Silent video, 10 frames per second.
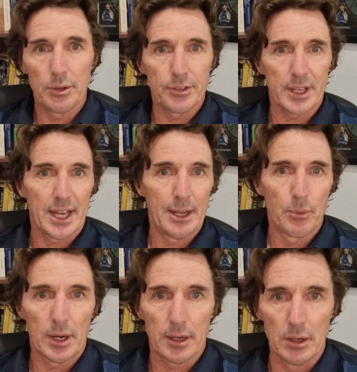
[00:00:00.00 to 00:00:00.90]
the game
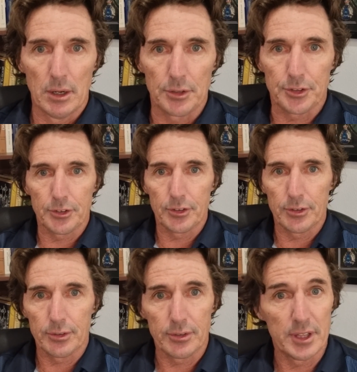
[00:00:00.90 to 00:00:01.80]
won and lost?